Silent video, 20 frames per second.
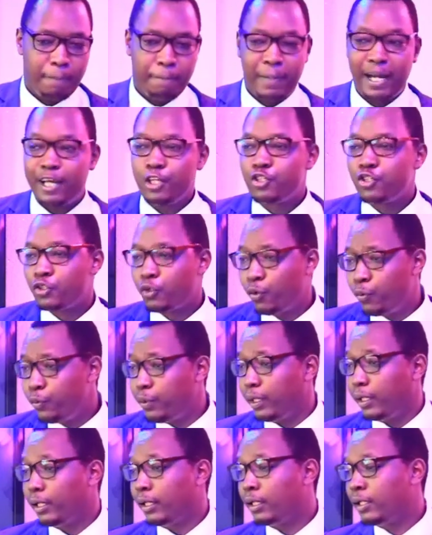By
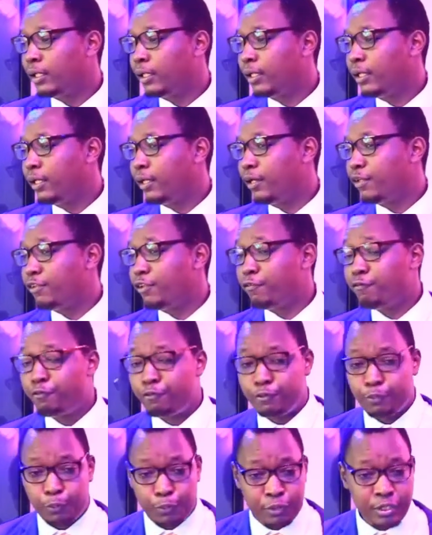showing the
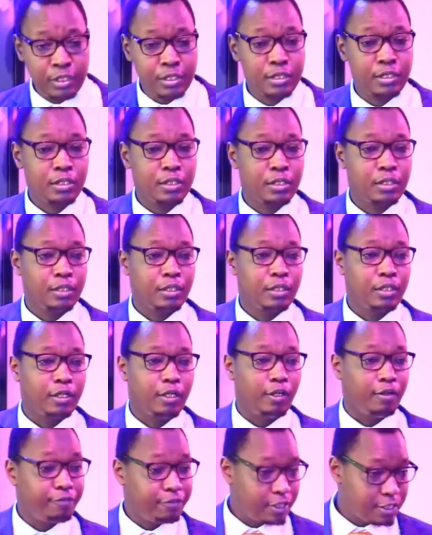fruit
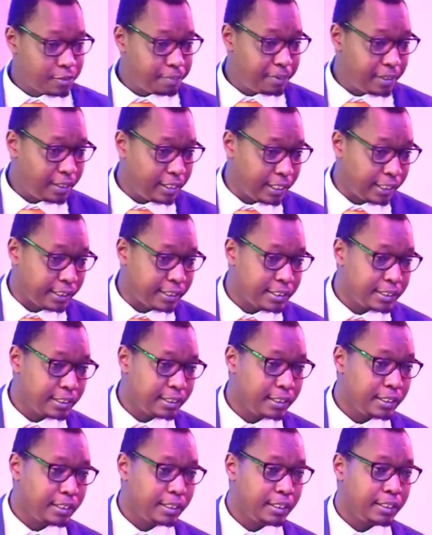of the Spirit,
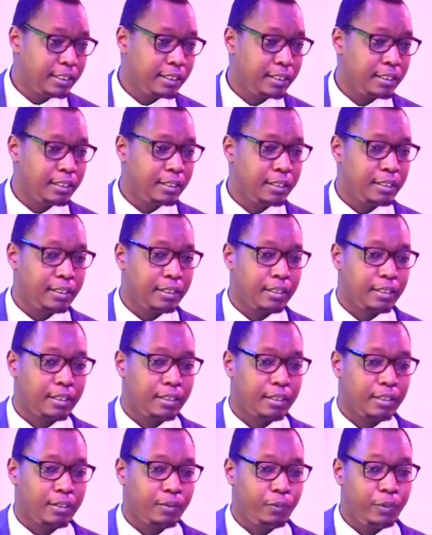
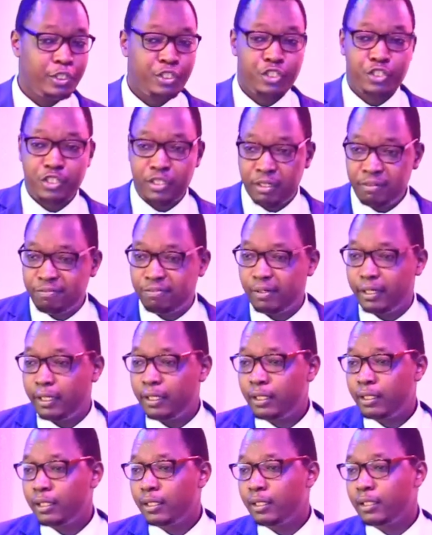which
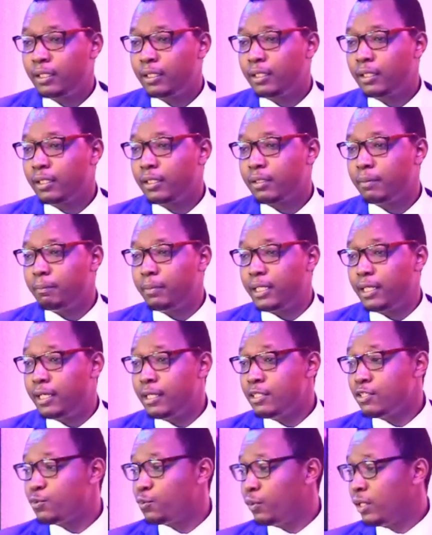chiefly
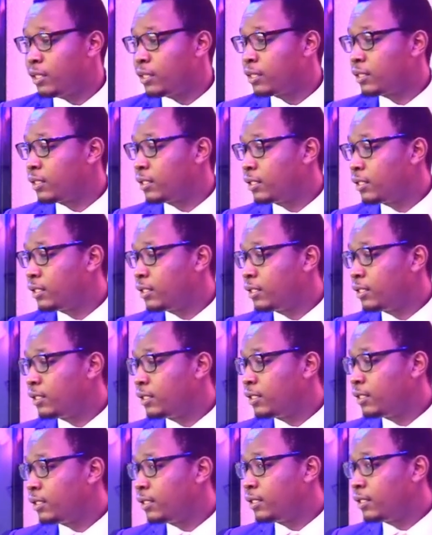begins with
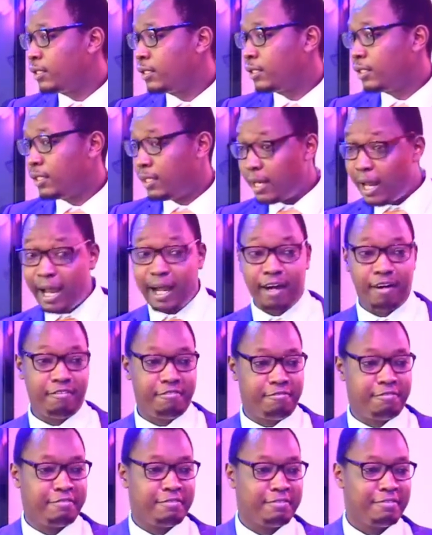
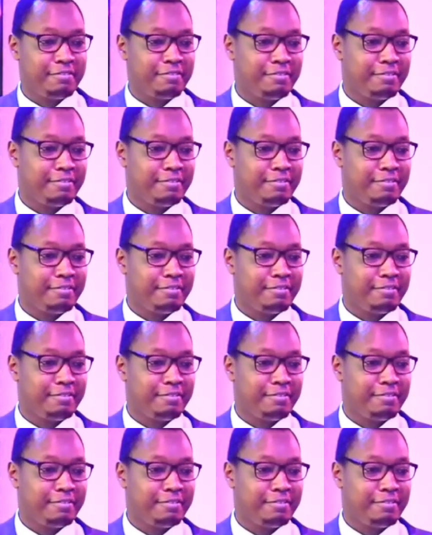love.